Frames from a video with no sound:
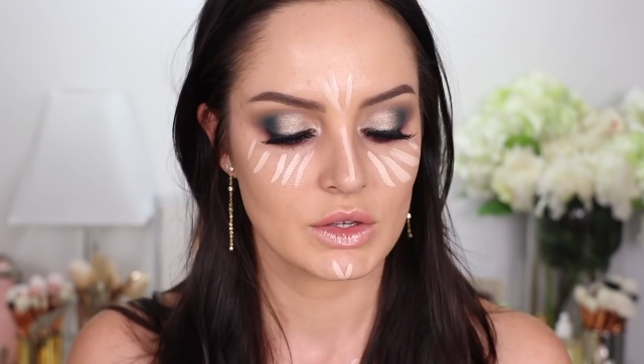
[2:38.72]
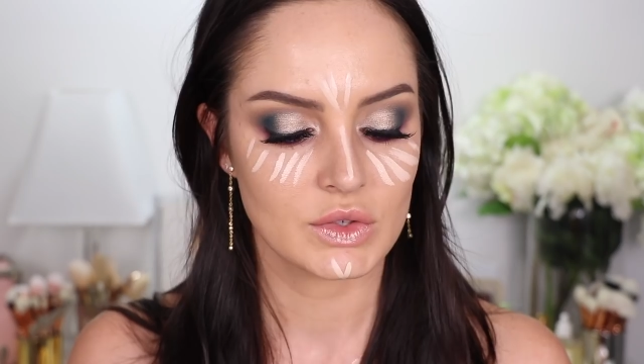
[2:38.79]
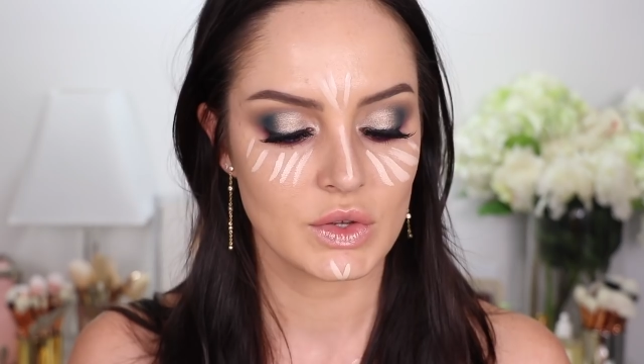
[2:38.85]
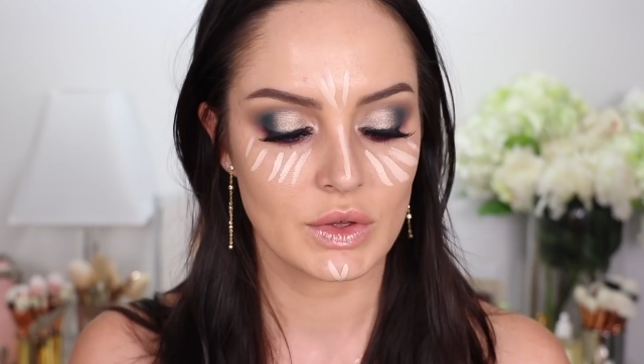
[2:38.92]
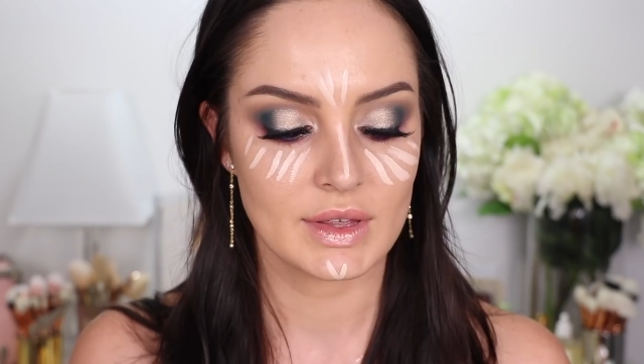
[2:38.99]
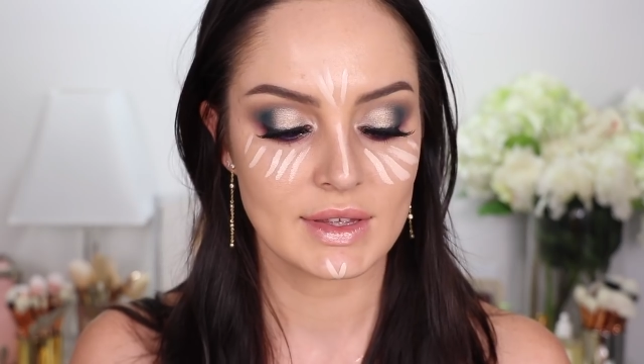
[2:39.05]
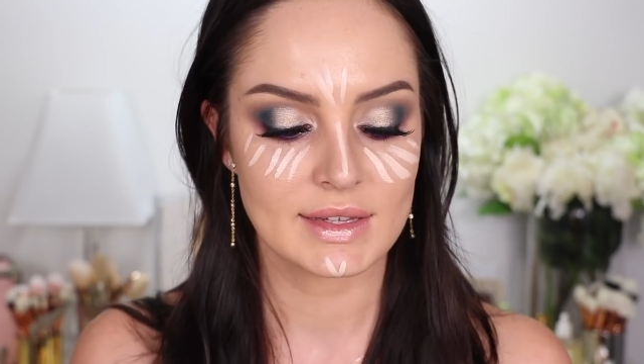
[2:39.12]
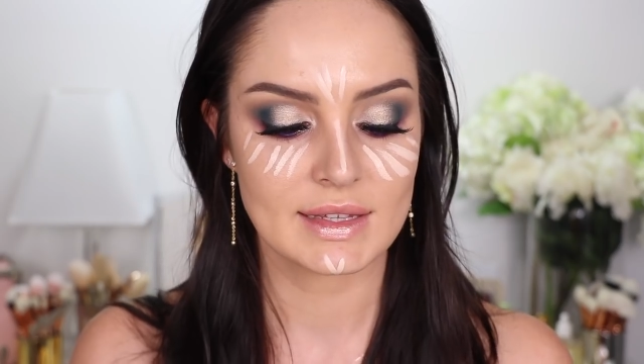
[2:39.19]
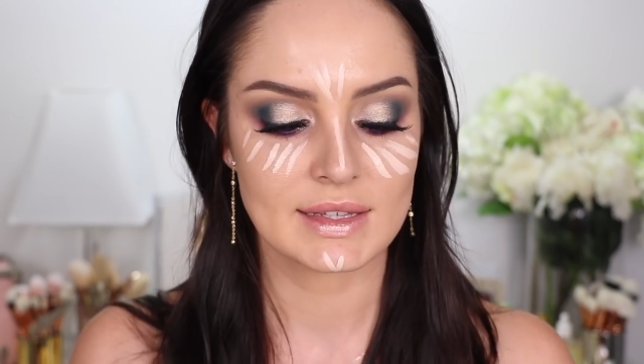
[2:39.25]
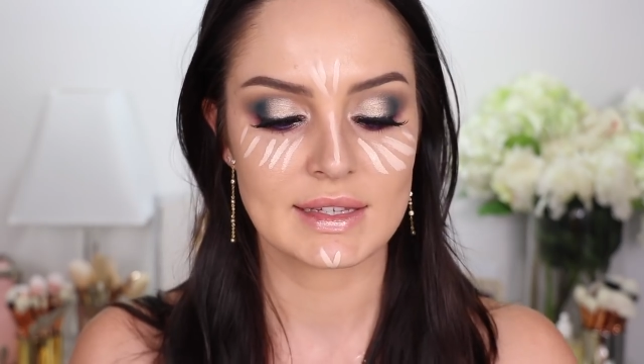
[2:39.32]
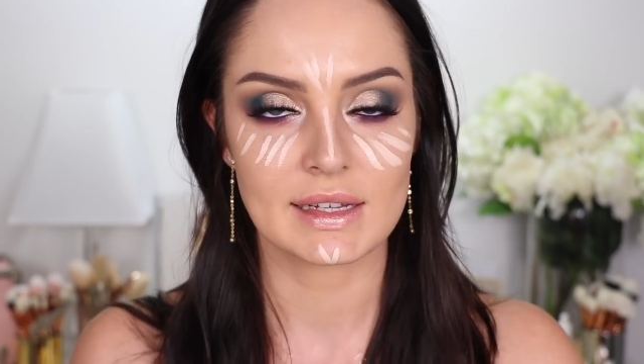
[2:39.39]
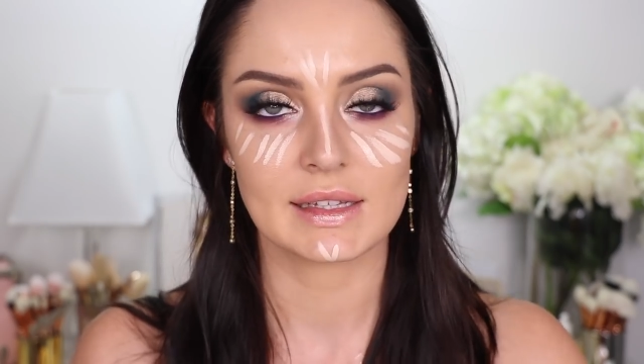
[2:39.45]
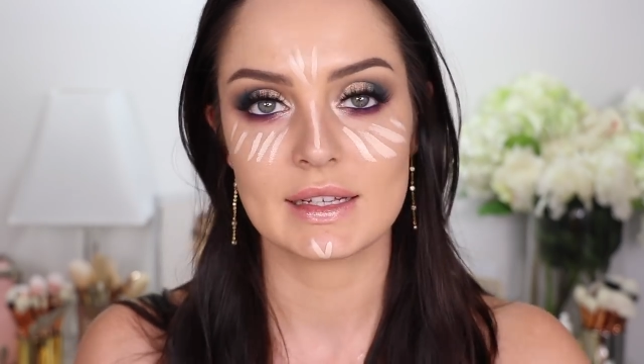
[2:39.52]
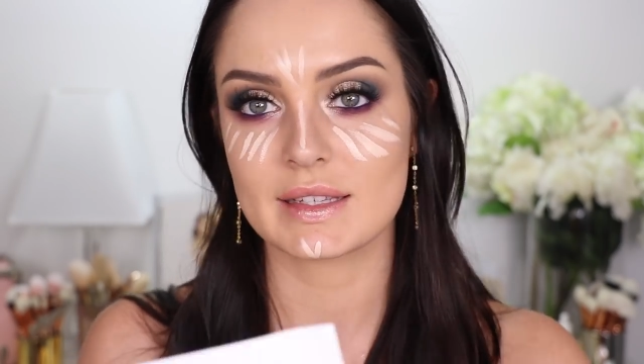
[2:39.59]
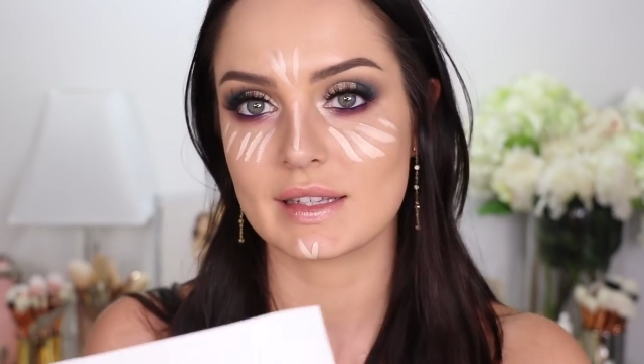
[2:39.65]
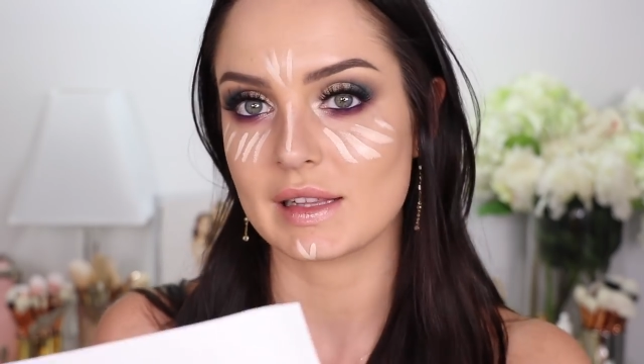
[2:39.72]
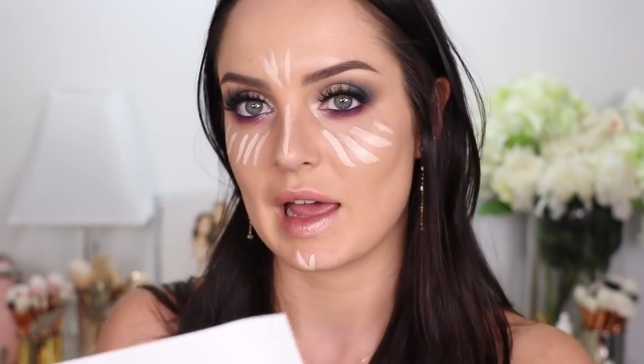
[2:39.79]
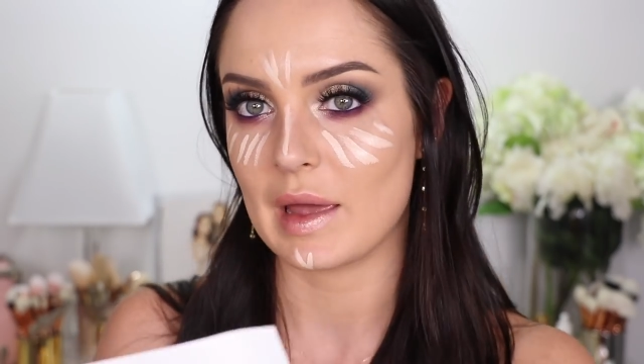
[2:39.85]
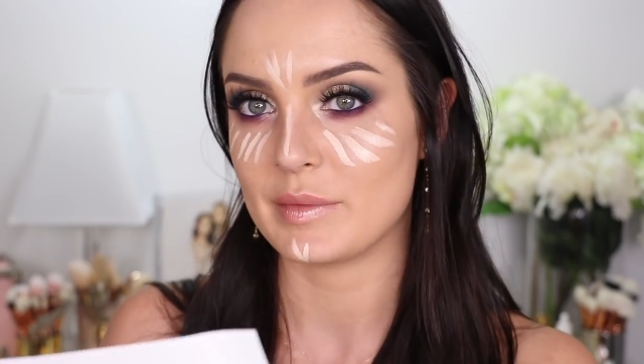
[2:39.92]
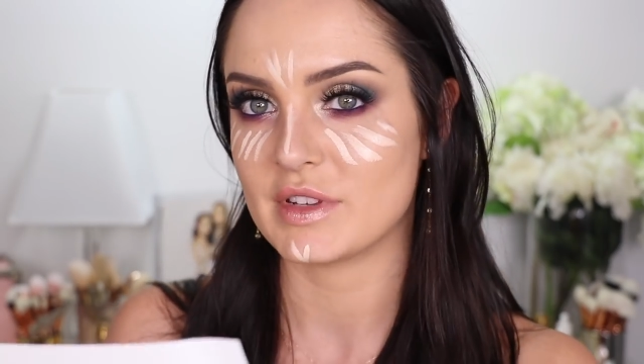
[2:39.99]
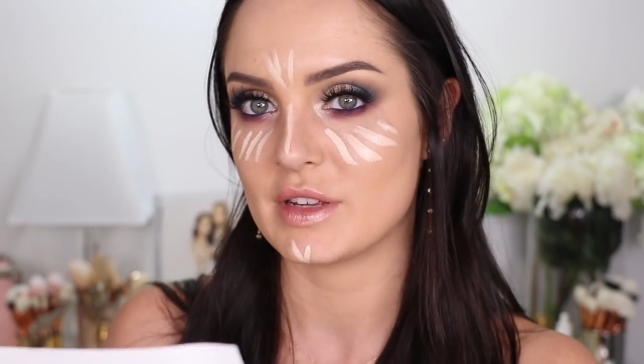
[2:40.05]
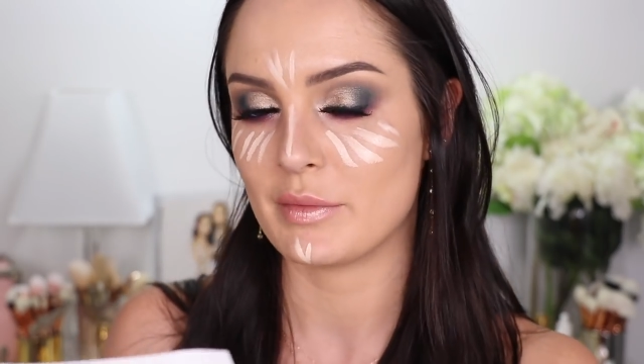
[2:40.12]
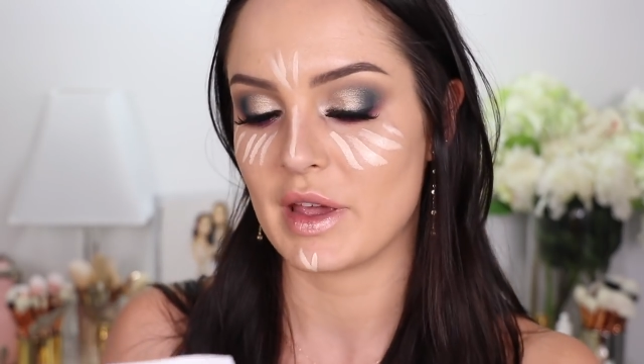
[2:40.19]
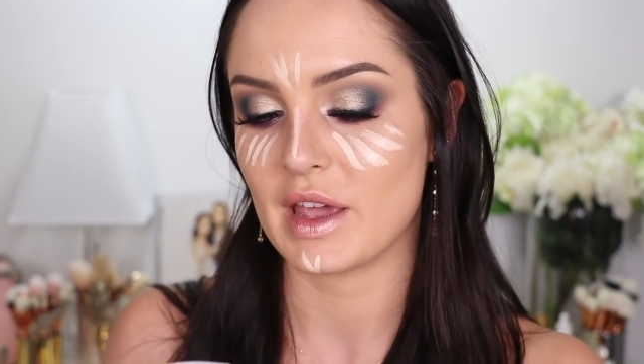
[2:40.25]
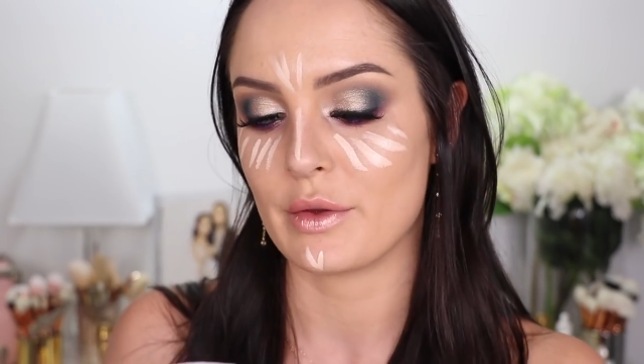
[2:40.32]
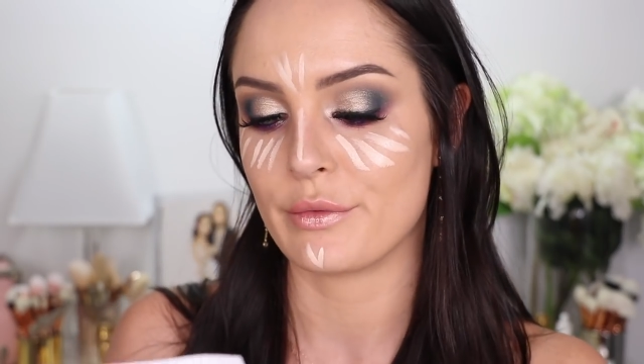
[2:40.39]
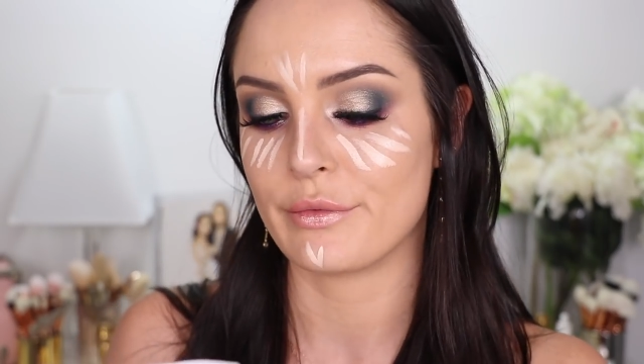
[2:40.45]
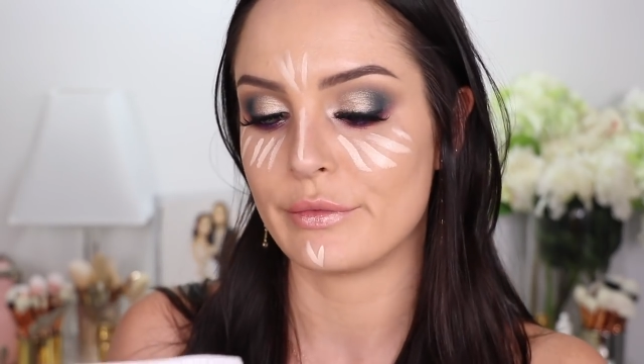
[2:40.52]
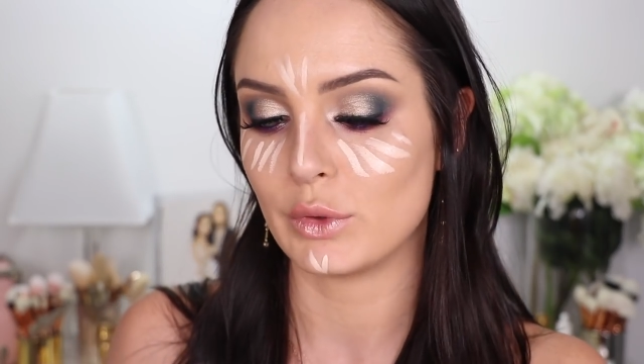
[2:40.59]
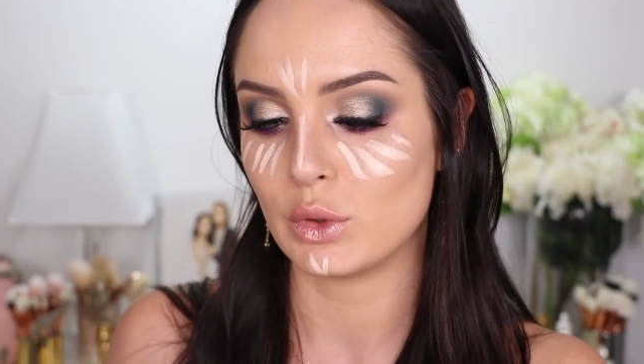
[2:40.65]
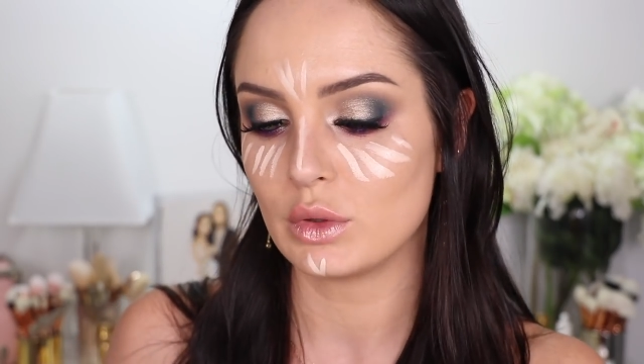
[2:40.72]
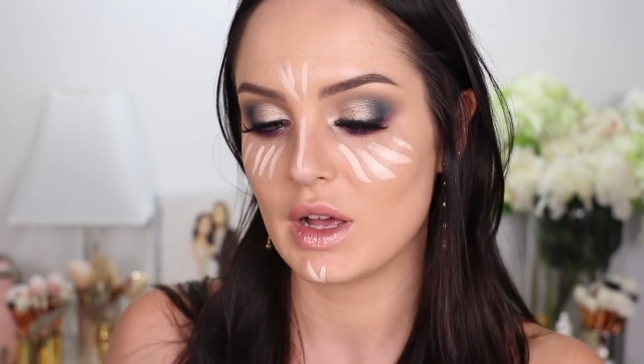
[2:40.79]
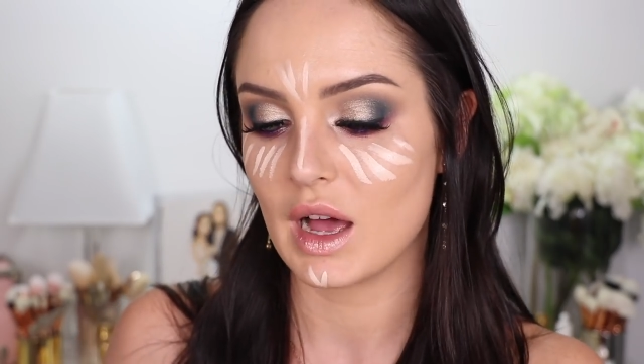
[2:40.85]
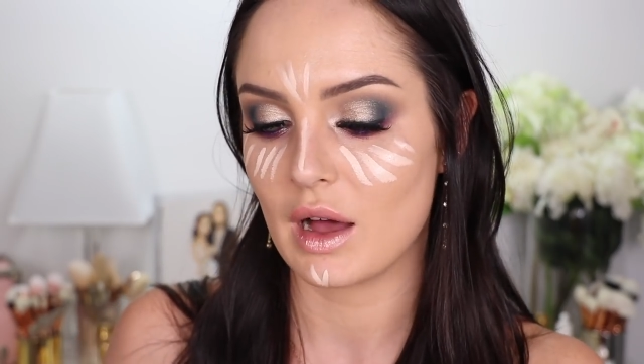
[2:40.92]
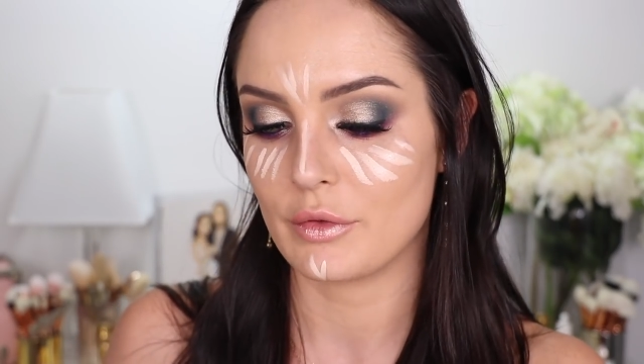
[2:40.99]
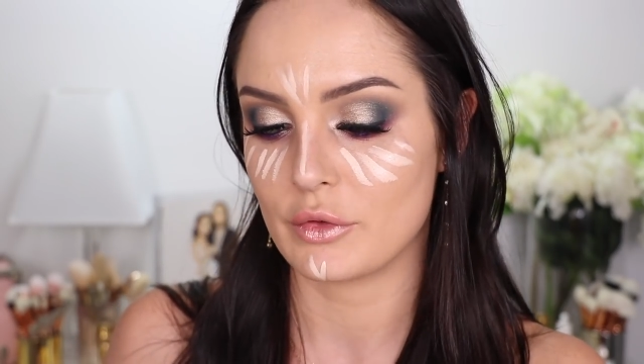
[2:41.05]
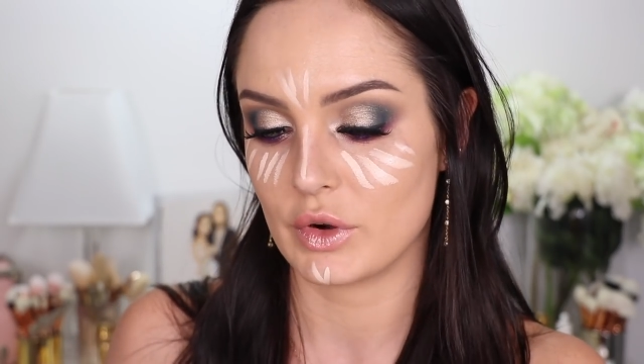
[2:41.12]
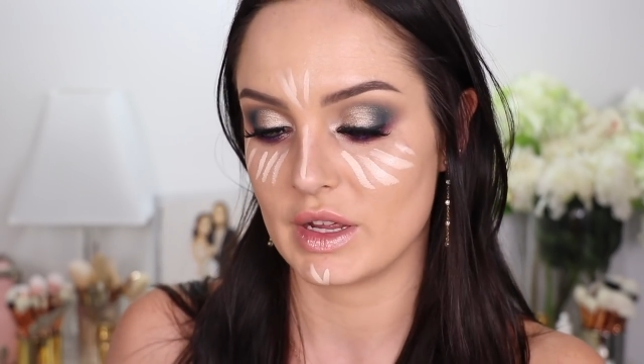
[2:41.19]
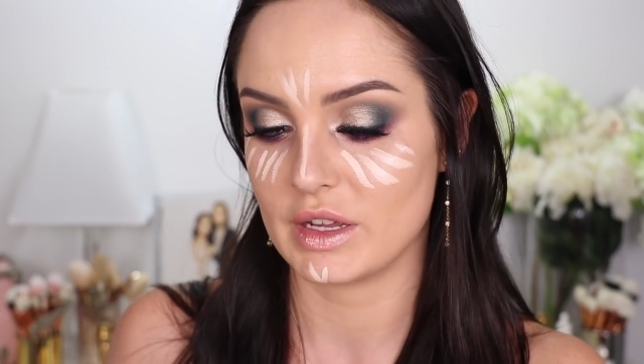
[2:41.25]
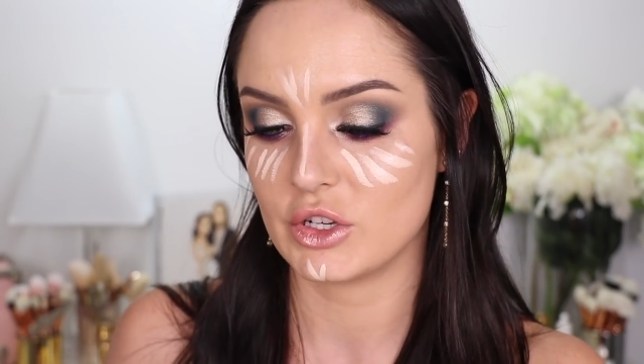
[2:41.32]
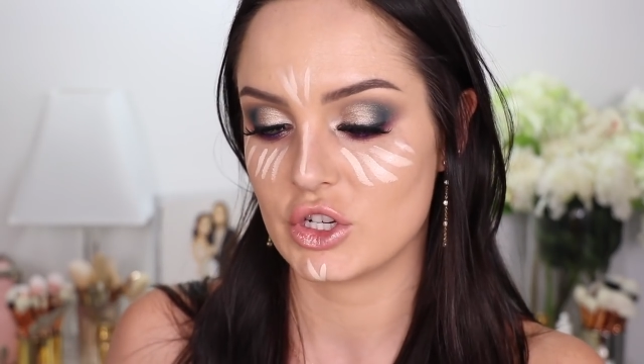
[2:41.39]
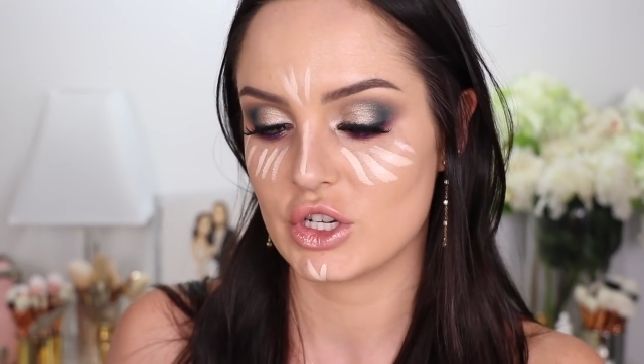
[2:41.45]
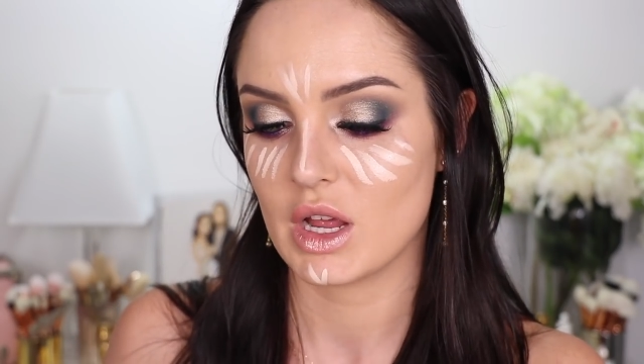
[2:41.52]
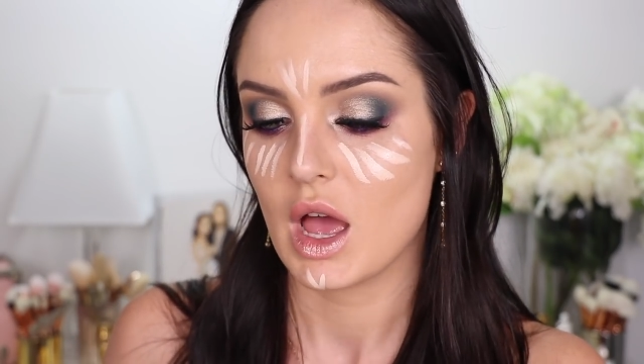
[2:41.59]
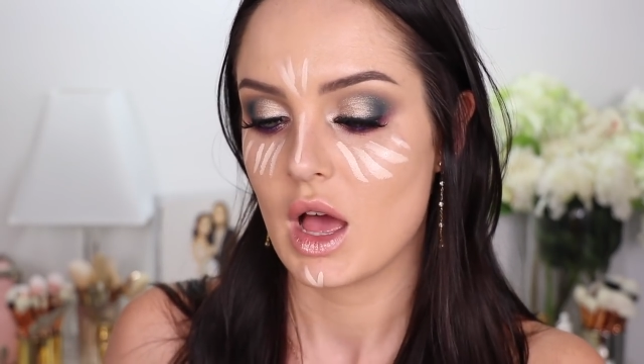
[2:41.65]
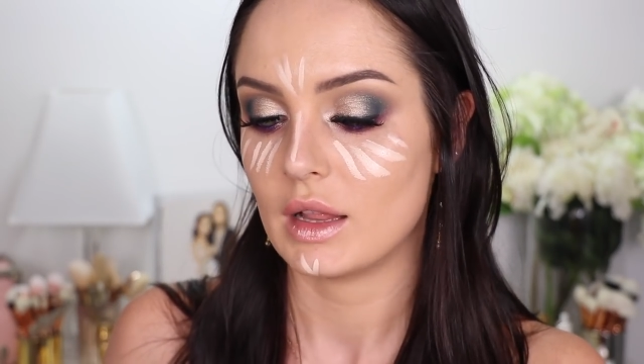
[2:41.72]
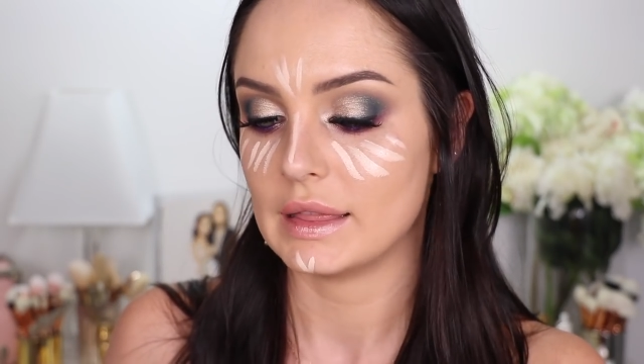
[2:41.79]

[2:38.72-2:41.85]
So these concealers claim to be full coverage